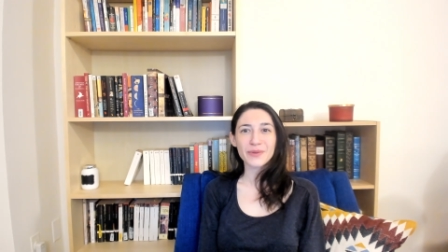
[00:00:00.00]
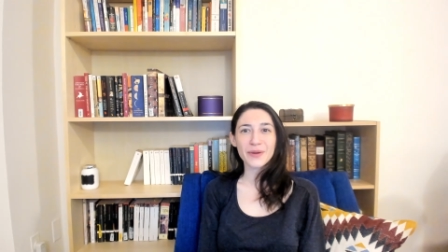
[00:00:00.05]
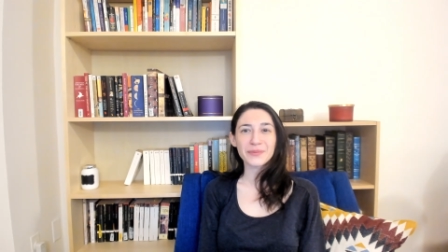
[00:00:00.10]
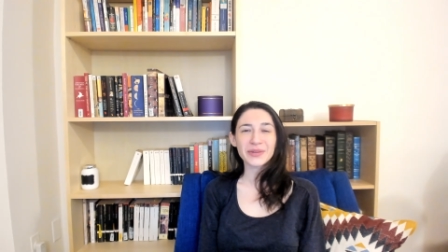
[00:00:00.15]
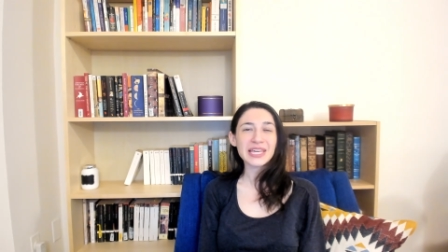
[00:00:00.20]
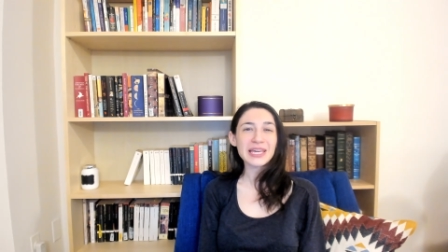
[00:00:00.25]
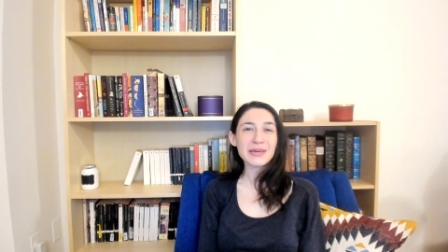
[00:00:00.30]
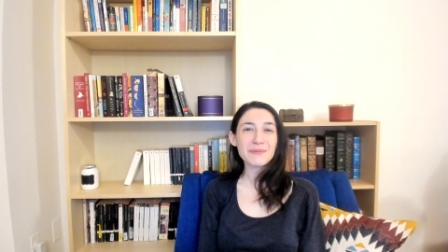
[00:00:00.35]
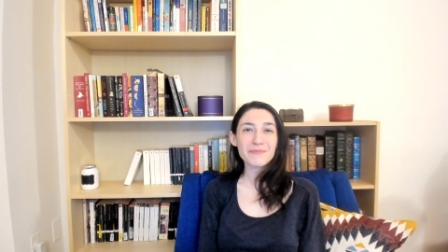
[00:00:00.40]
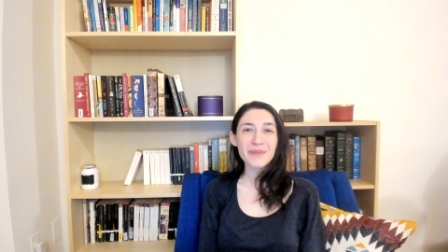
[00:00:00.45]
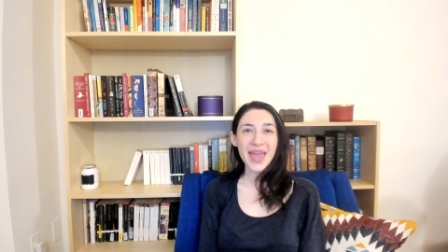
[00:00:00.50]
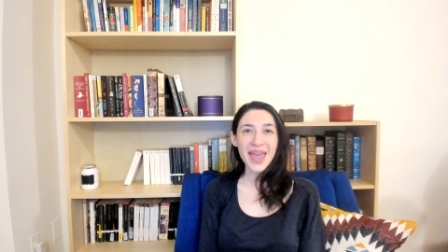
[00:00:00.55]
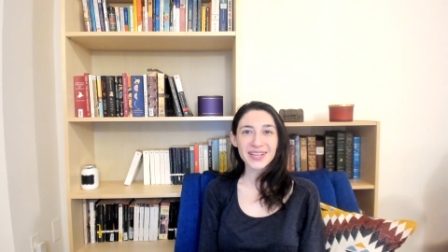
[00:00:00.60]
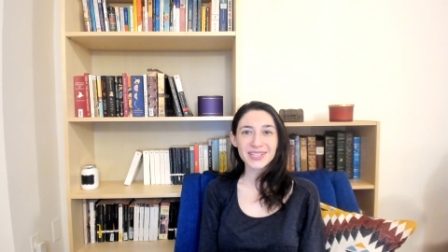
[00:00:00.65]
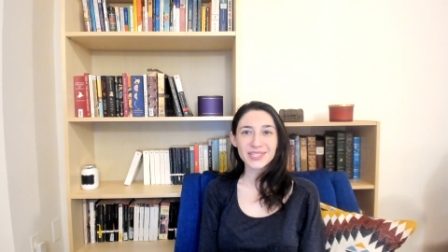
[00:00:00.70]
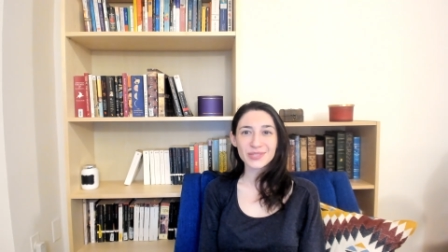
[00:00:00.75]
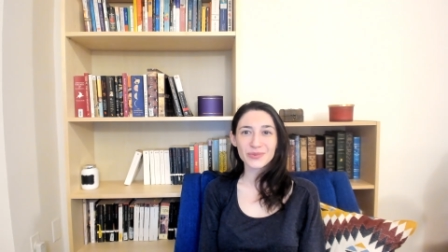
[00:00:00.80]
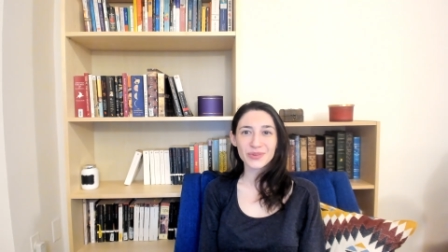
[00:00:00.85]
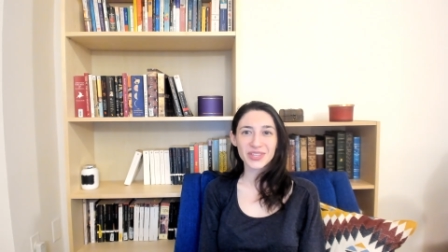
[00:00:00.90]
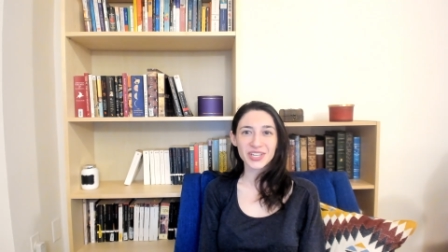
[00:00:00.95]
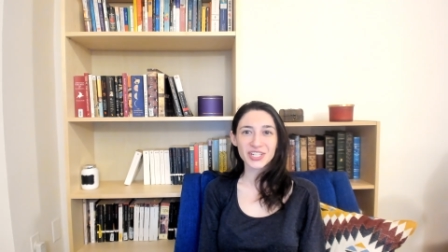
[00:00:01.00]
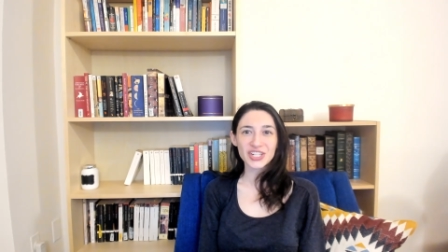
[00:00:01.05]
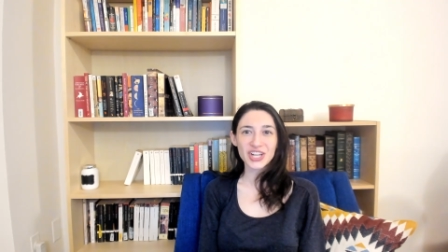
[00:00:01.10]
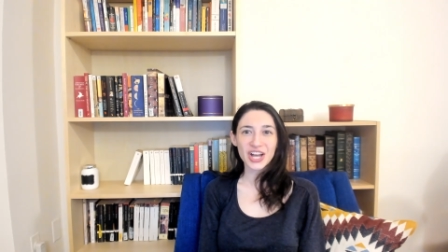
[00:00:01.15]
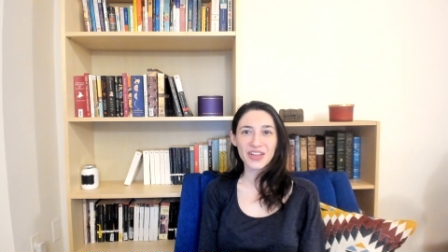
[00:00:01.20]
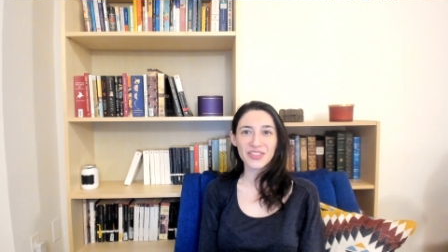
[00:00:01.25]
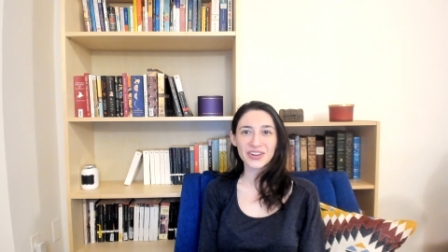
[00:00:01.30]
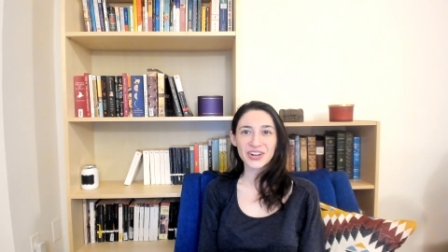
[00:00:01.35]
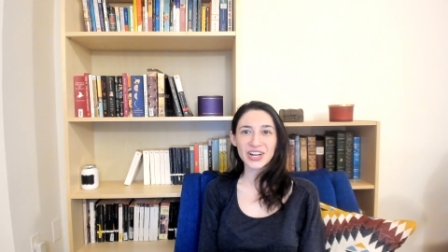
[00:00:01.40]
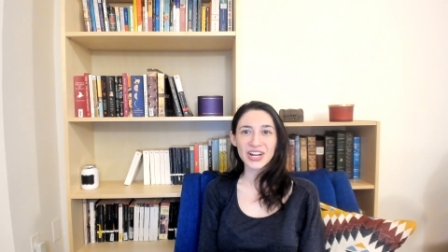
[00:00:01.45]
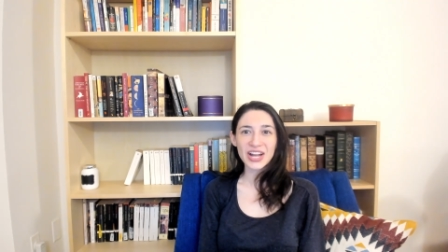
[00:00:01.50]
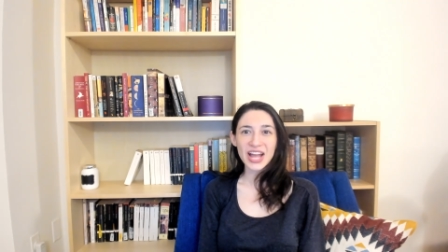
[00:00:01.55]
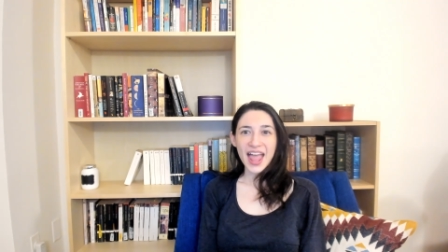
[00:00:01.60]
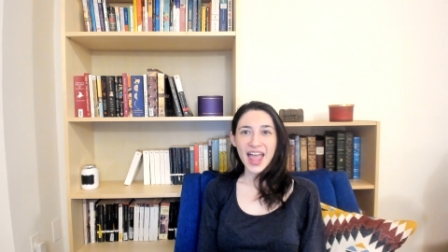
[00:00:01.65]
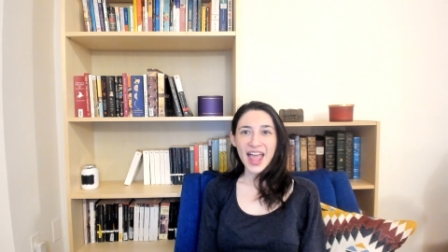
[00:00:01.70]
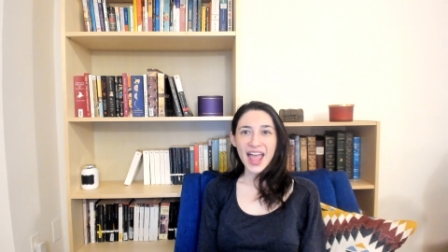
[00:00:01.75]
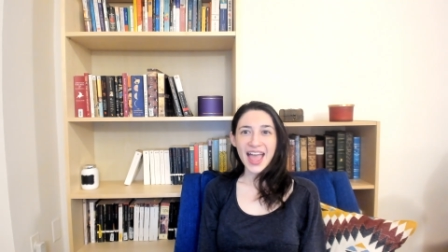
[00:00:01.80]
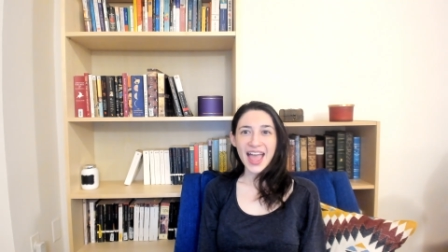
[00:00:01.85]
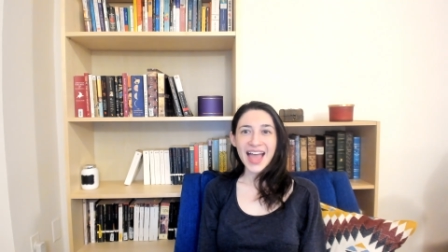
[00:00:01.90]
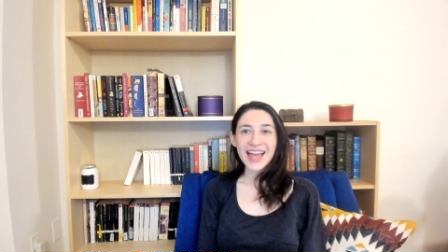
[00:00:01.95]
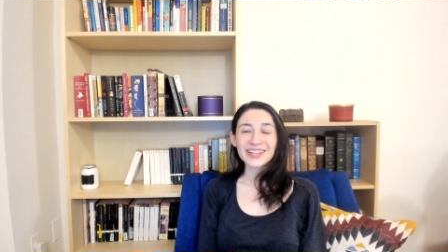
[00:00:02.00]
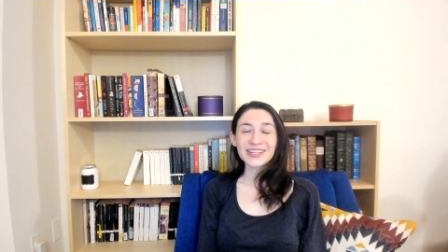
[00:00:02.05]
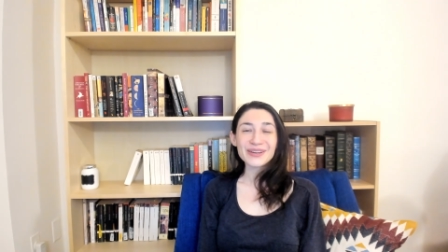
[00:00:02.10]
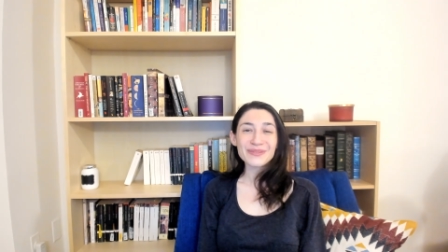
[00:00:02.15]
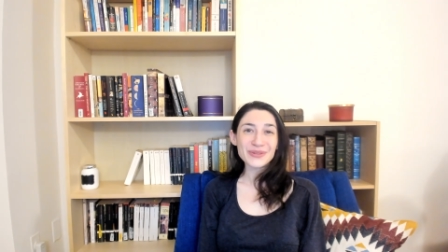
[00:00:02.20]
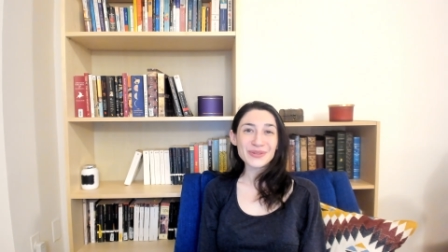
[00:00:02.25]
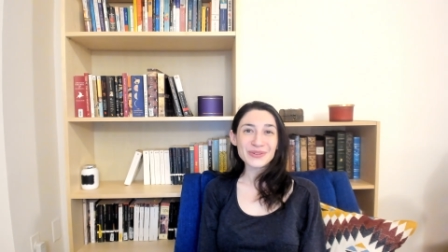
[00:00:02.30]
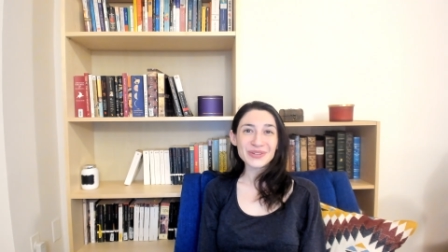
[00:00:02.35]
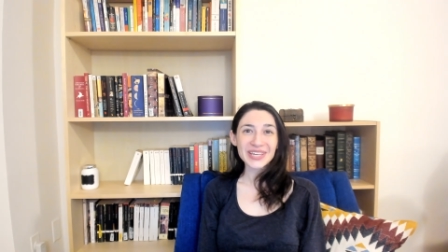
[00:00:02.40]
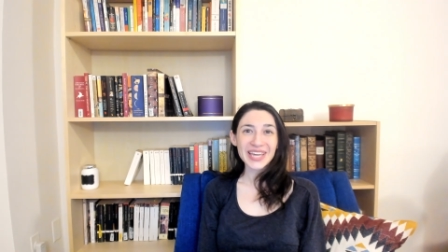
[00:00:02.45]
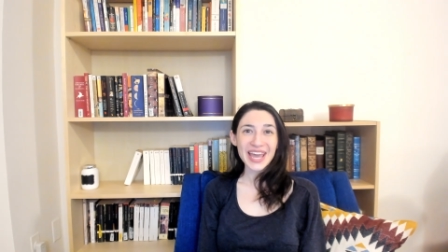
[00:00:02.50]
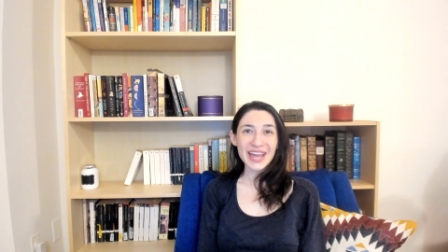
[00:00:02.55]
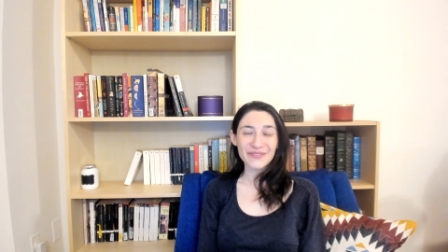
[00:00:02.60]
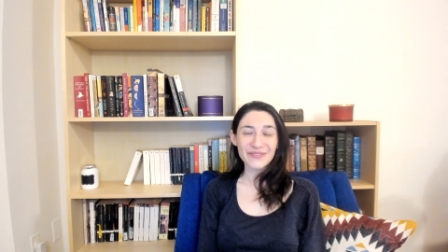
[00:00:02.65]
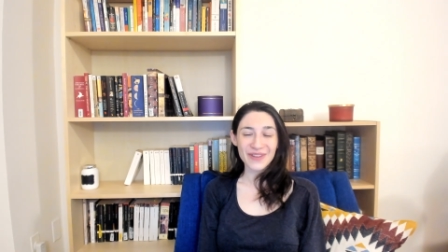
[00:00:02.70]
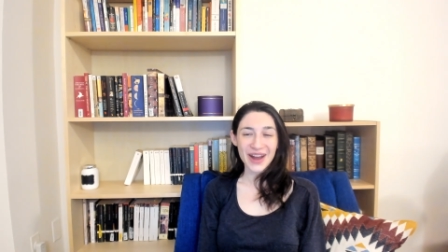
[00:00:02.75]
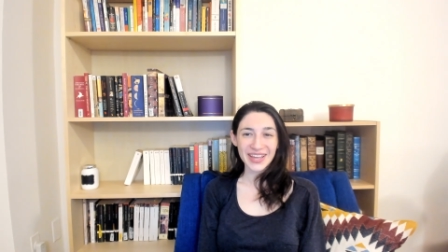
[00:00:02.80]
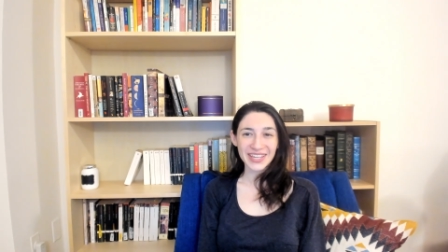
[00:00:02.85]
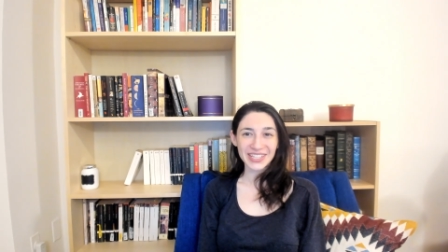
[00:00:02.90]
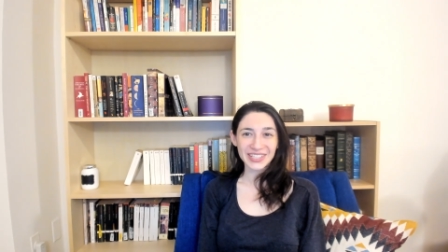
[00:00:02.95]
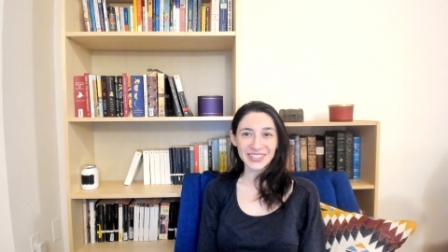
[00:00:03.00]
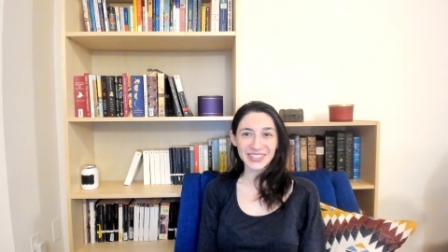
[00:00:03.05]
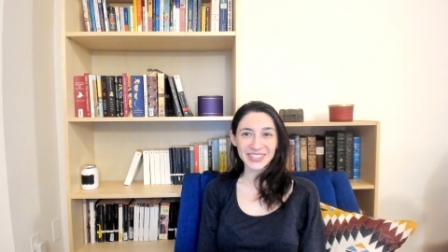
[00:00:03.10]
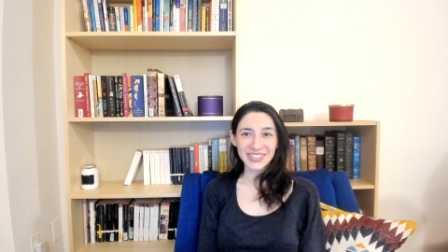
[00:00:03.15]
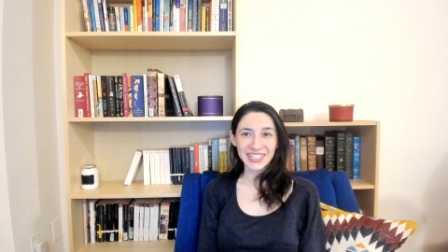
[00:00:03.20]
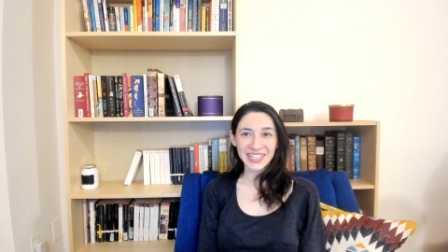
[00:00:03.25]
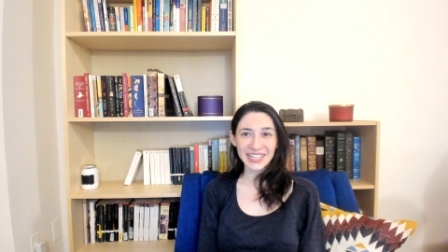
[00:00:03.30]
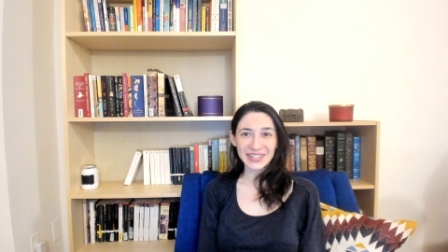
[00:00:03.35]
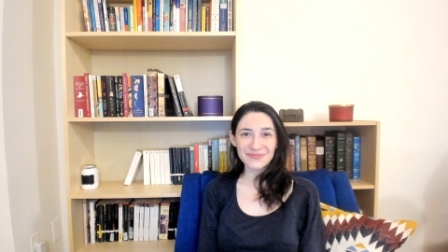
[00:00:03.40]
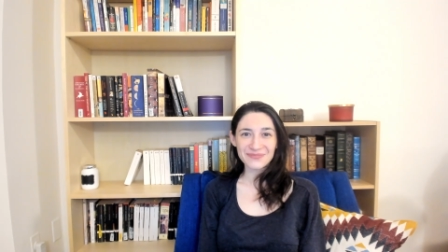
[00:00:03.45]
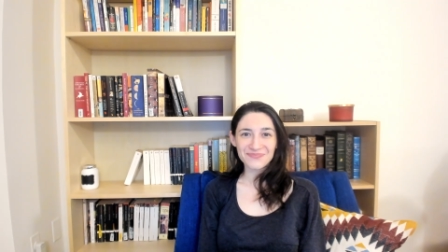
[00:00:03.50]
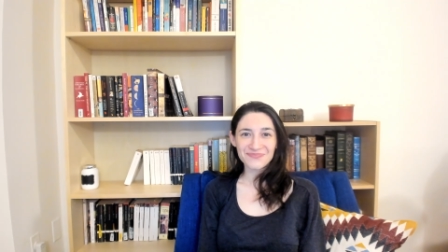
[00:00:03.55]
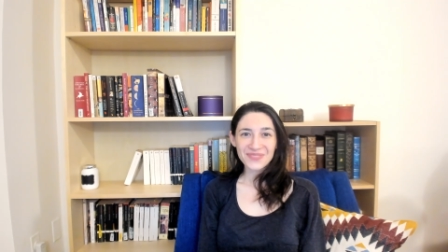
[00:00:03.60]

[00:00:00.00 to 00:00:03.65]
when we keep pace with each other and communicate regularly.